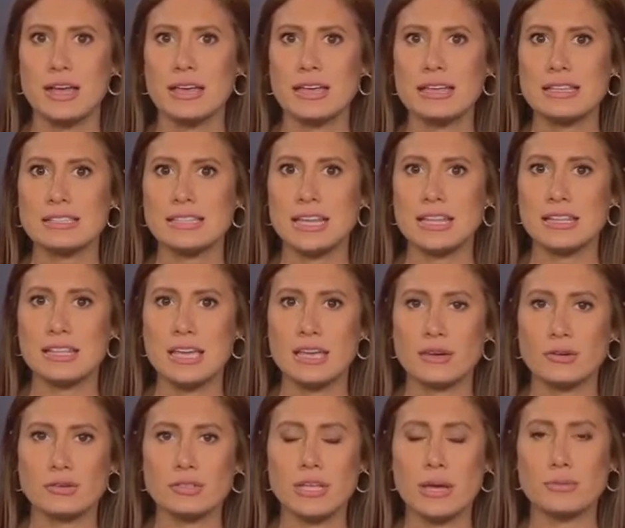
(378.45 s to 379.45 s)
He said the
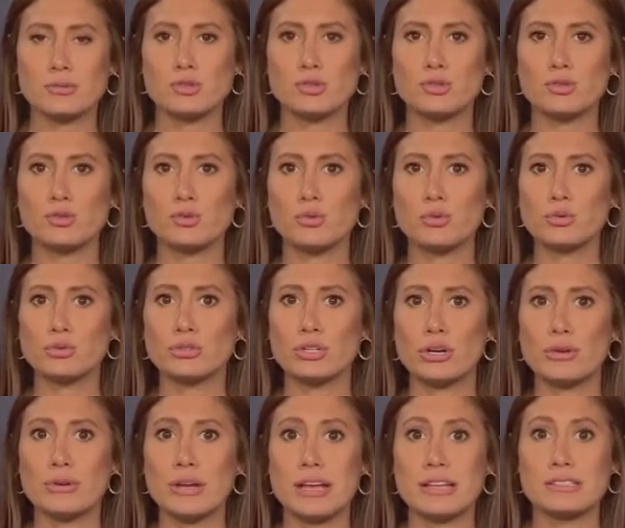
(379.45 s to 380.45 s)
interception tool
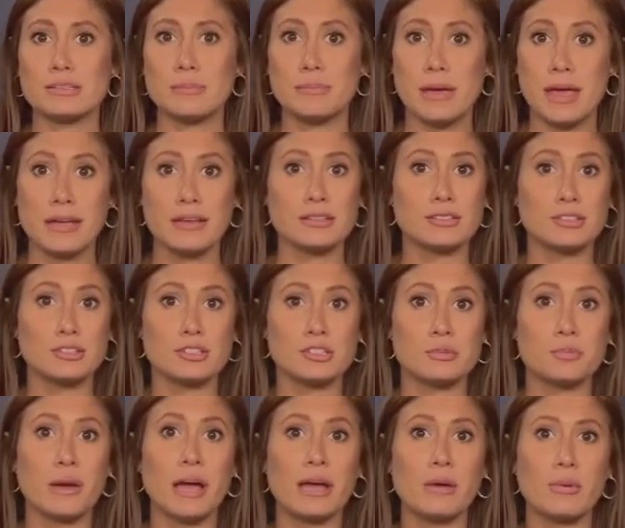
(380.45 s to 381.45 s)
known as Pegasus
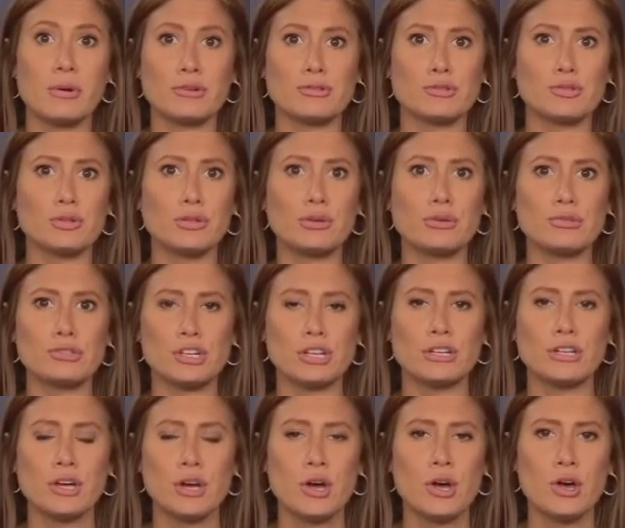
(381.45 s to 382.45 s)
Spyware
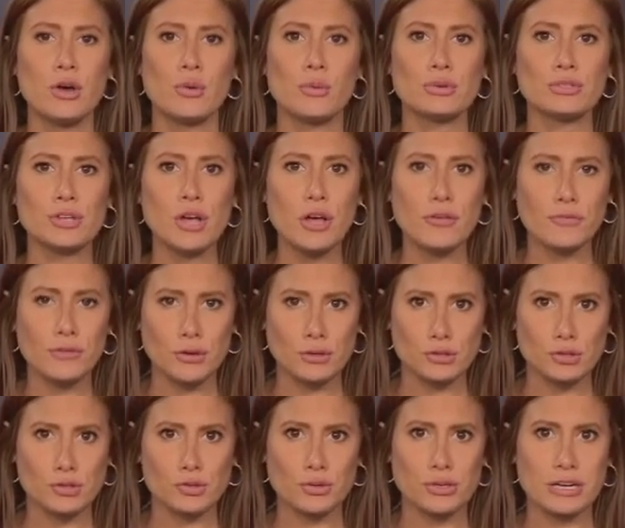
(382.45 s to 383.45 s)
Solution was offered
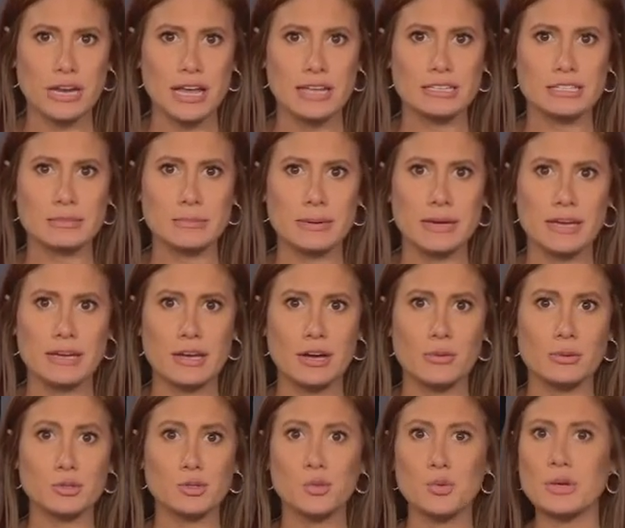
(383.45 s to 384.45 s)
to Trinidad and
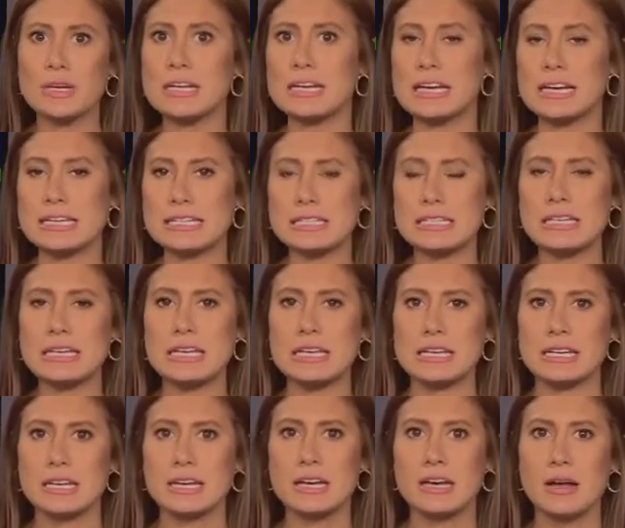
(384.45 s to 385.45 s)
Tobago in
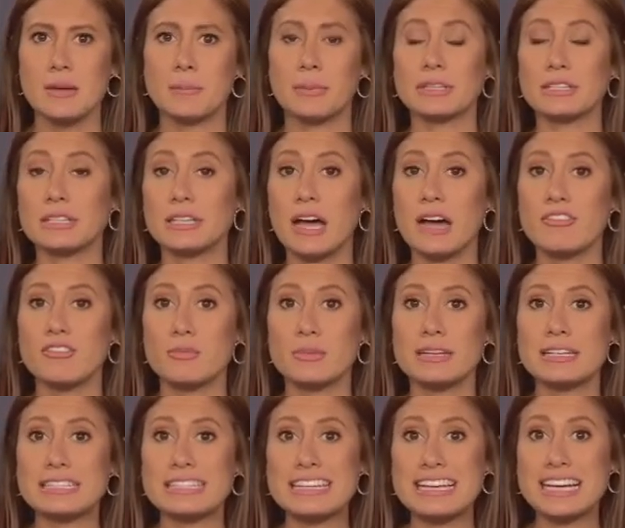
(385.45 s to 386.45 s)
2019, but the
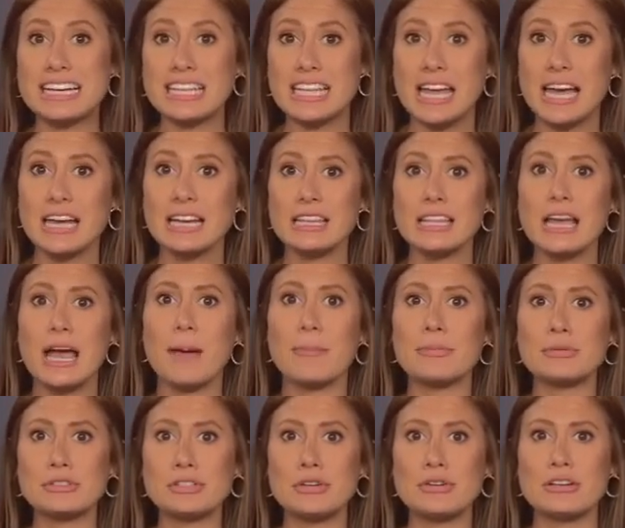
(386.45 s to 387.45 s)
government declined the
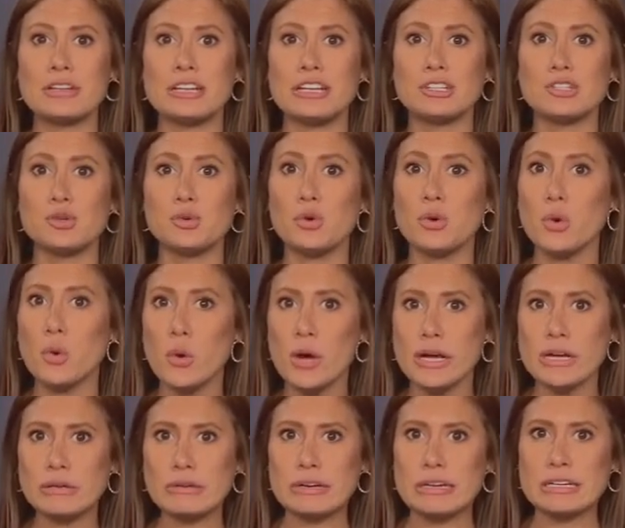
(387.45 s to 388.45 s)
opportunity to
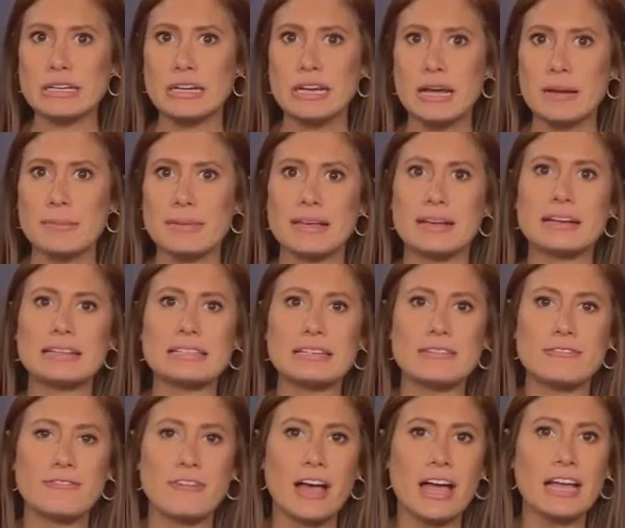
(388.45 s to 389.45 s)
acquire it because
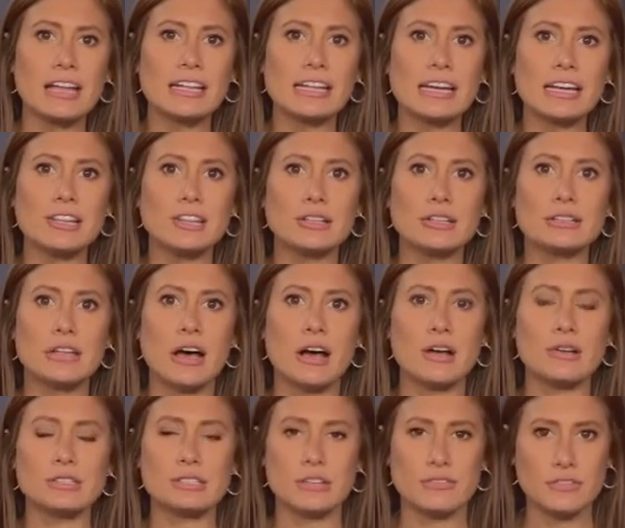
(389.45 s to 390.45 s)
it violated the
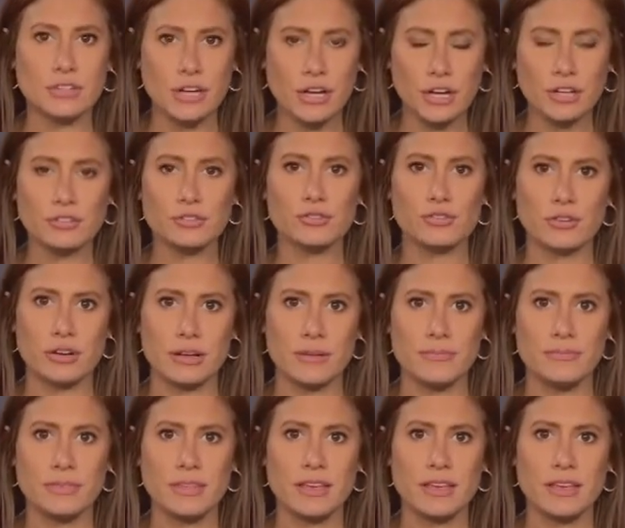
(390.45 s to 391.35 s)
laws of the country.